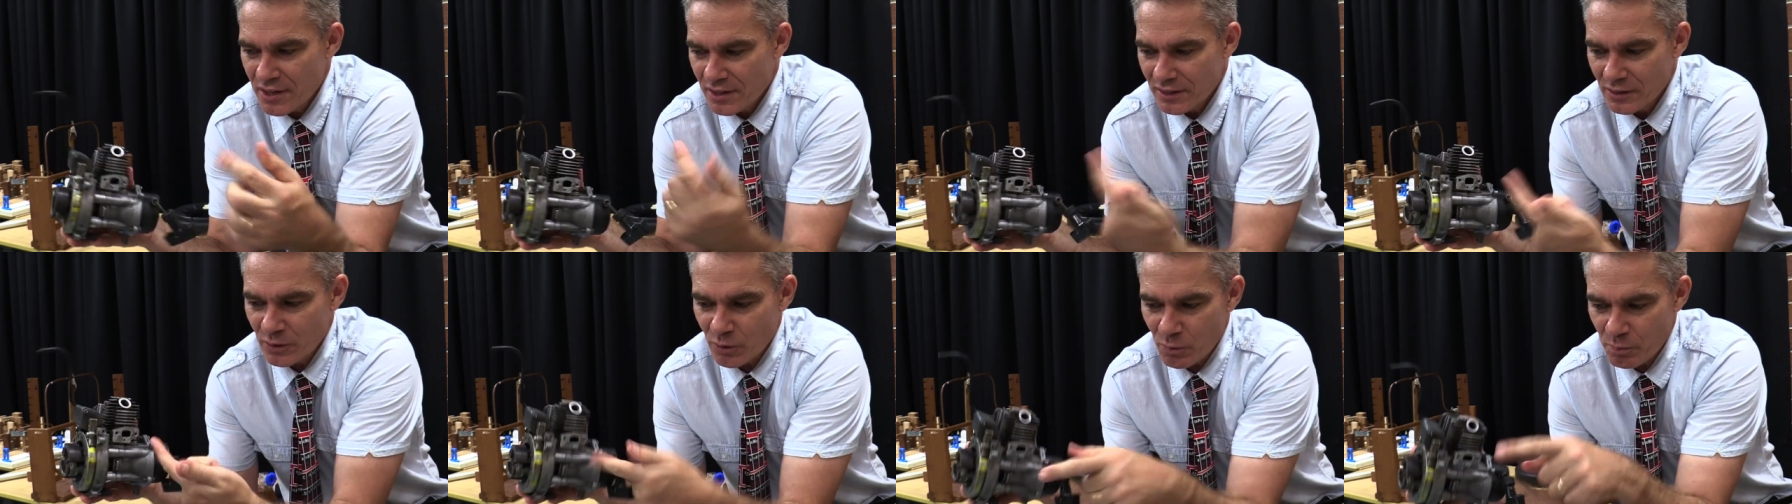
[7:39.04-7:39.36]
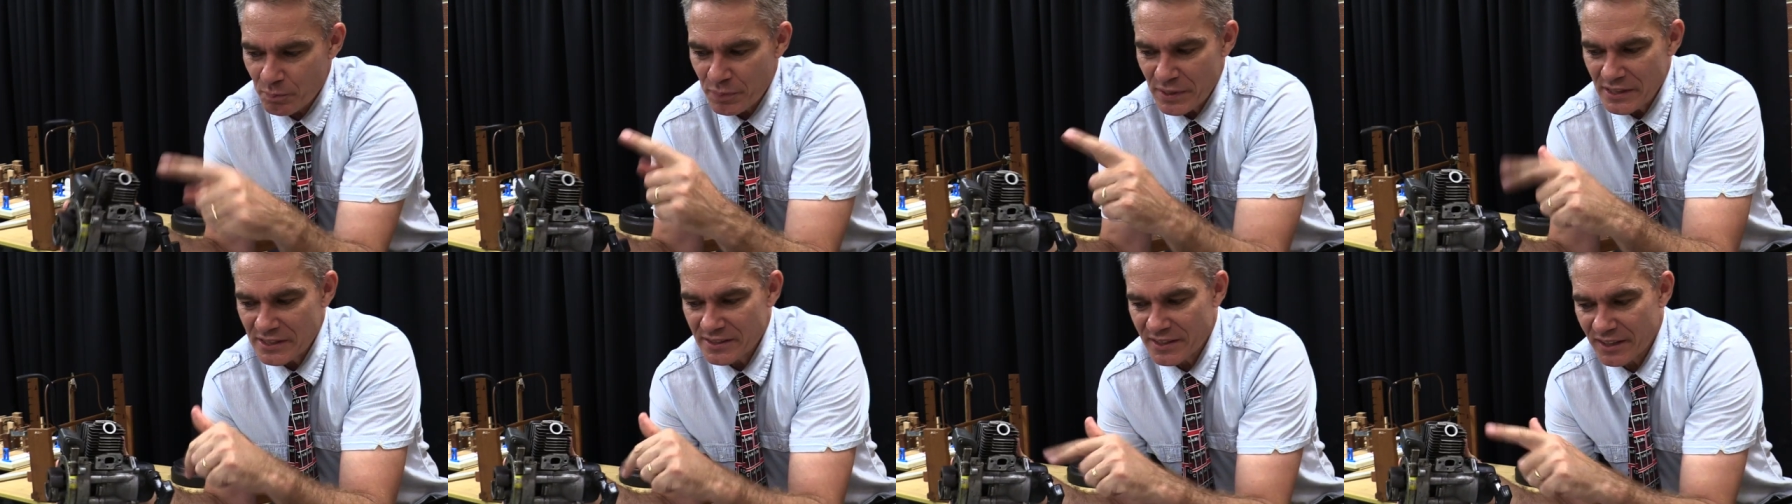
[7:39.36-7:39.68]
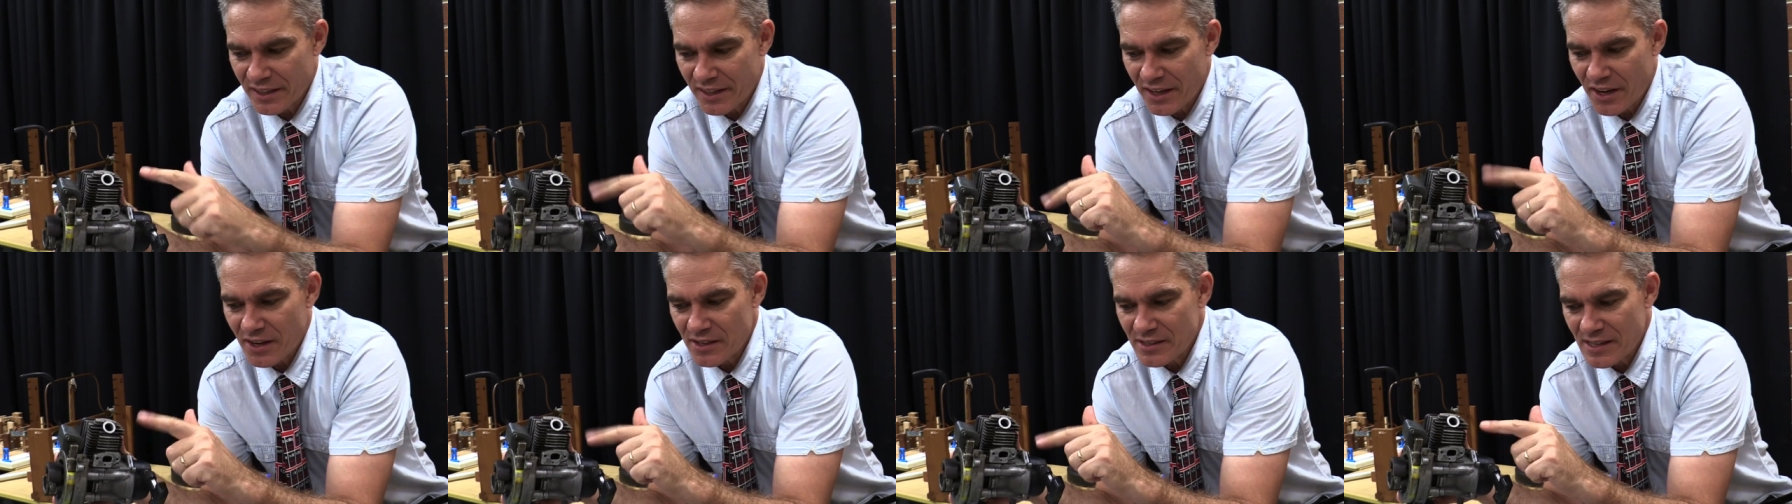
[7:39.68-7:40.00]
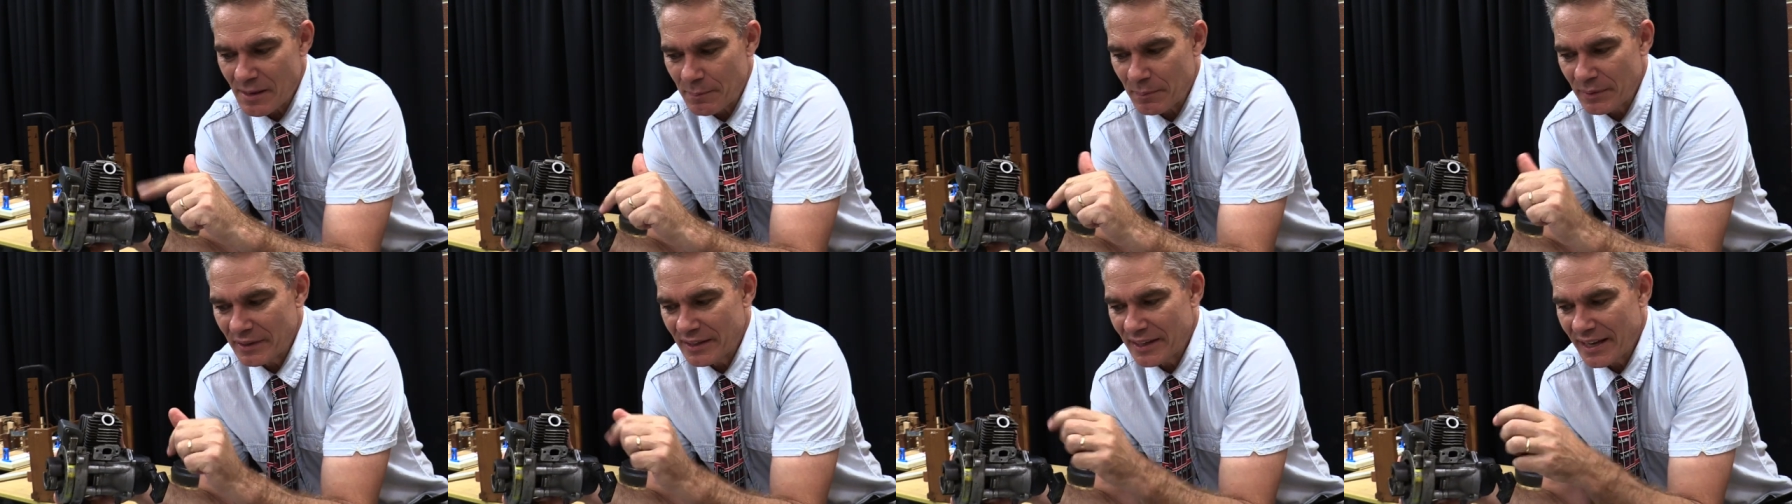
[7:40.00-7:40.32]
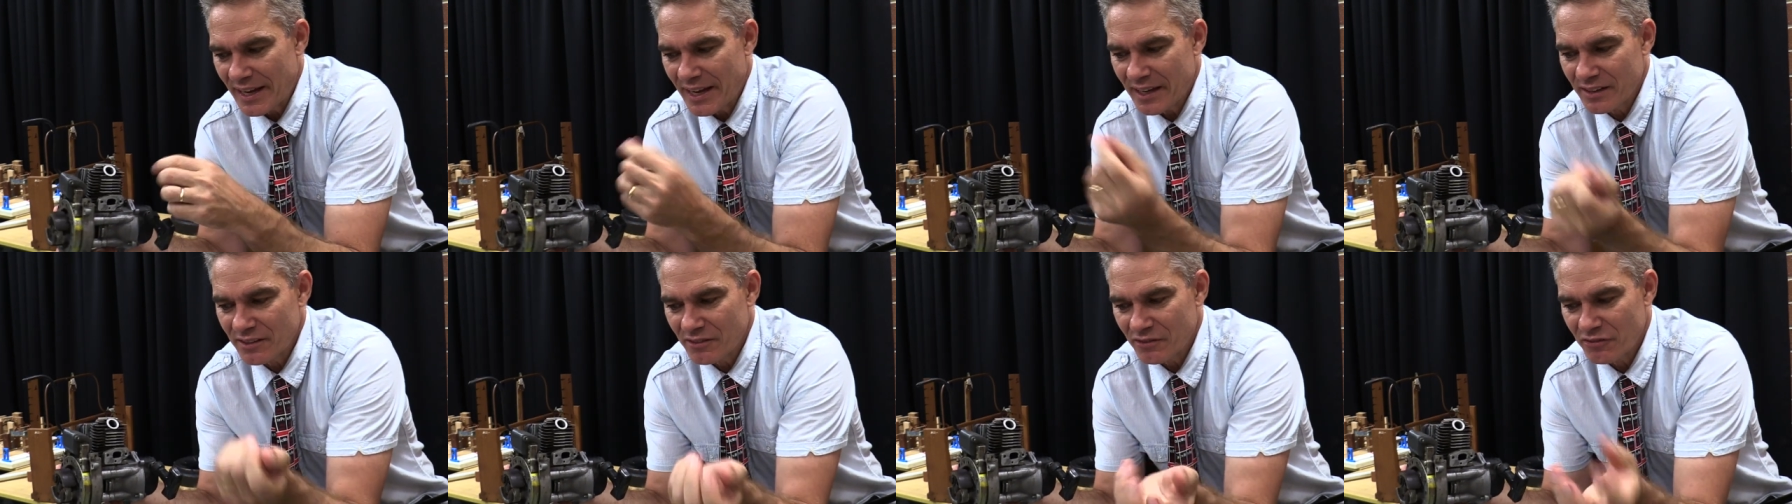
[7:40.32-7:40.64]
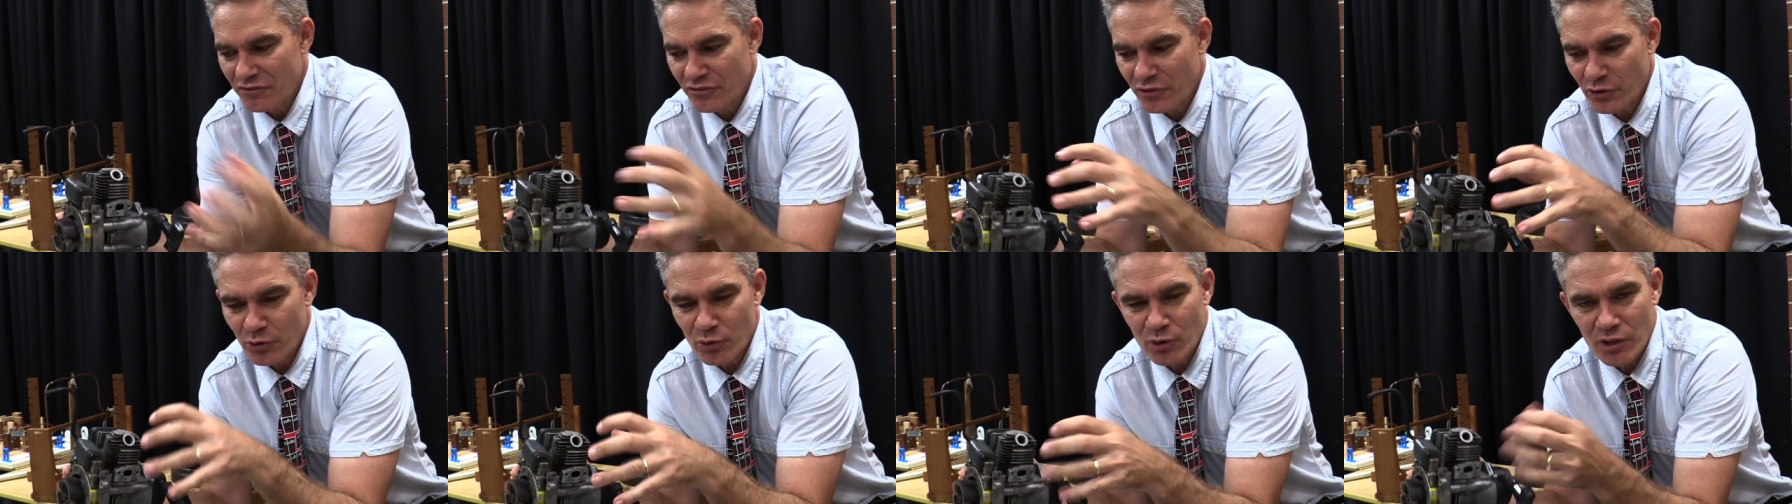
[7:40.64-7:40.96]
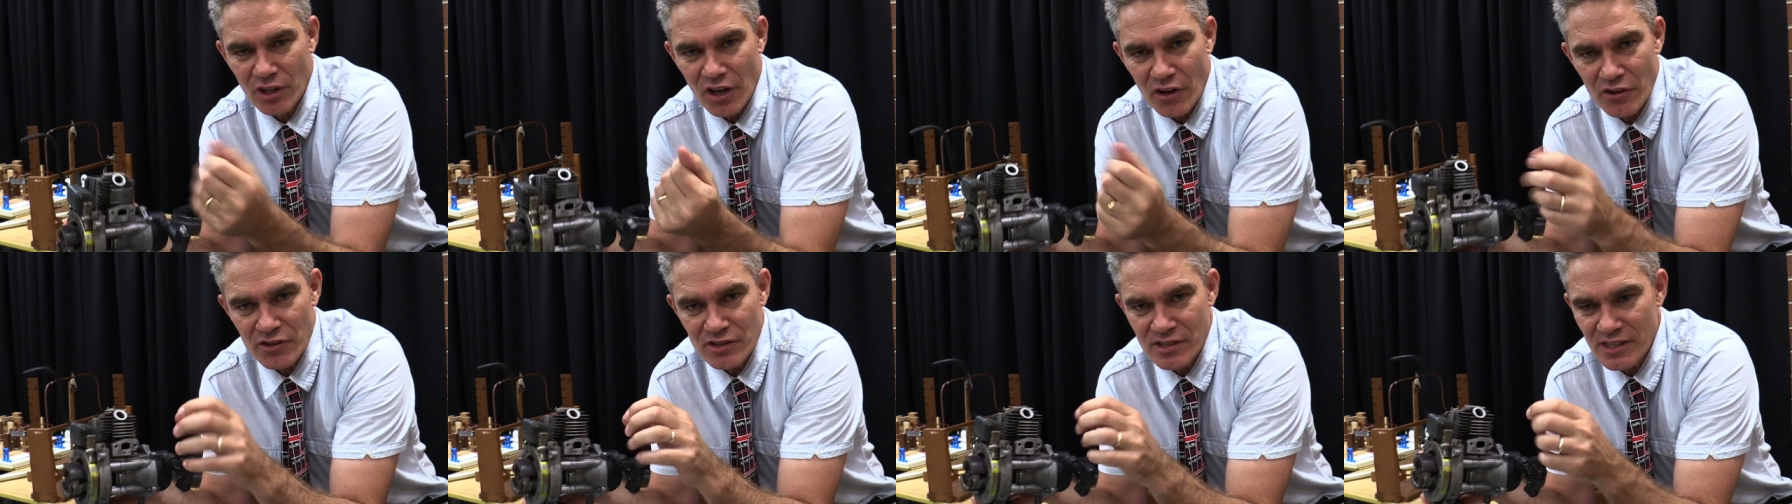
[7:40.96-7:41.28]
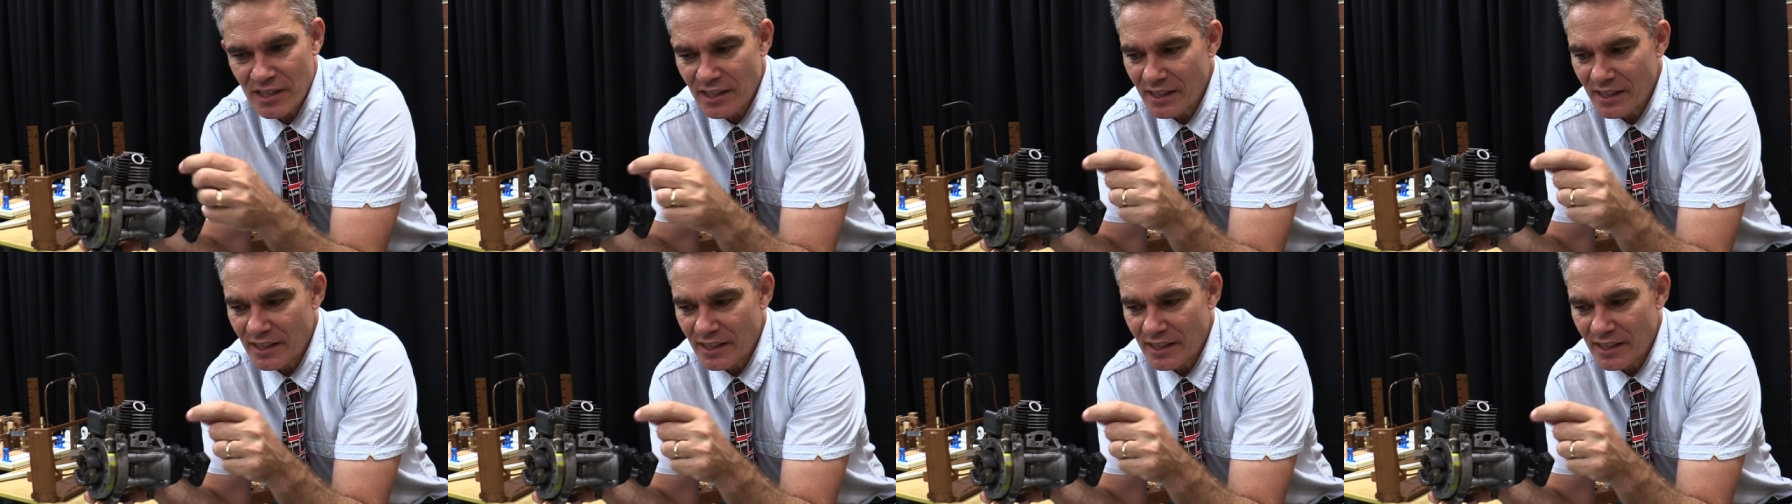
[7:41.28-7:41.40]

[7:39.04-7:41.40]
A little piston goes up and down and fuel goes